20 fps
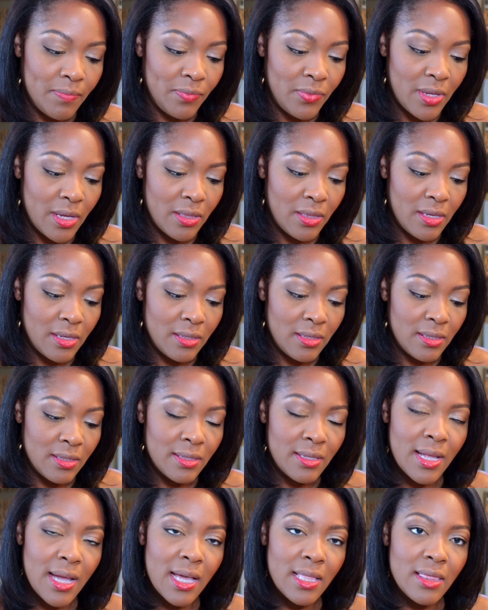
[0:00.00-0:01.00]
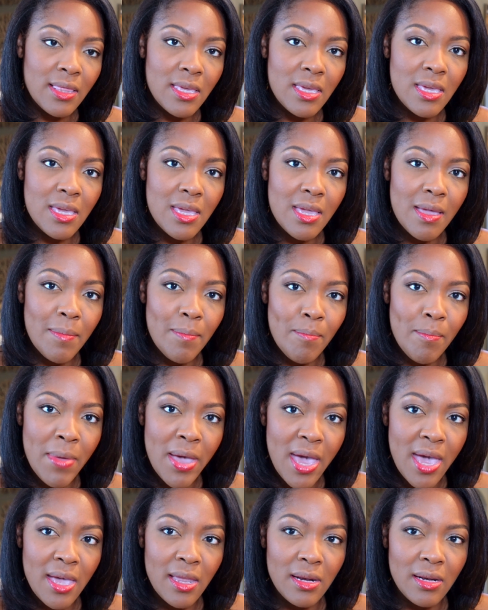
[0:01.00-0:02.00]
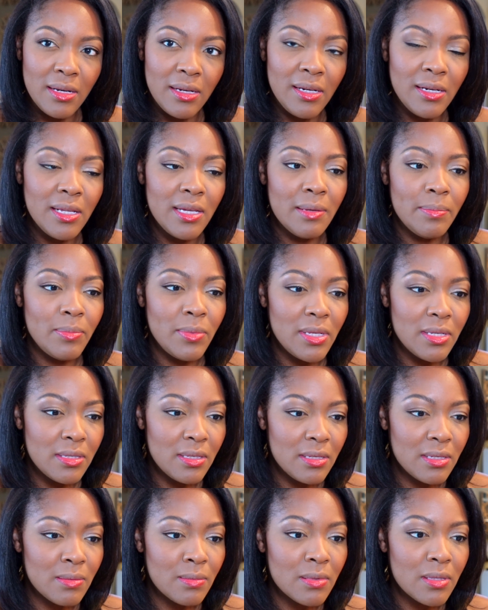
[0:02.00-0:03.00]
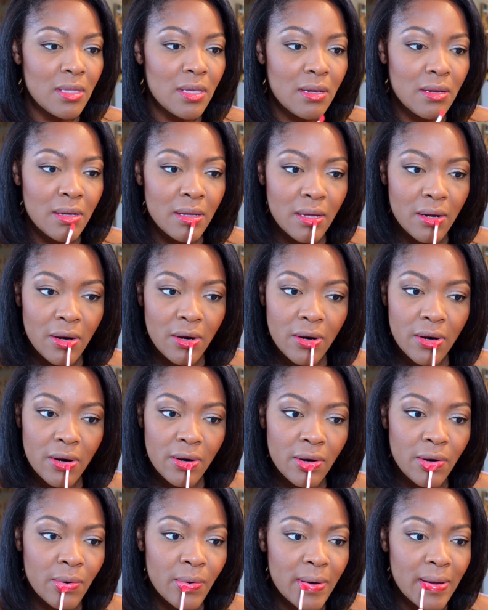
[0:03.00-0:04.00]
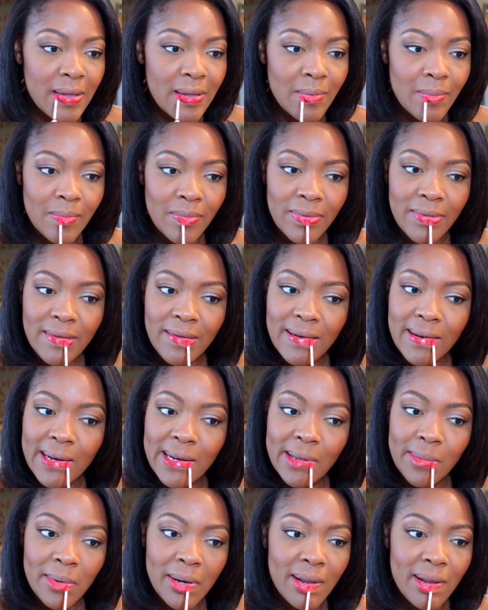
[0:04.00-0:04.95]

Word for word: Now this is not the matte lip, this is the her cream lip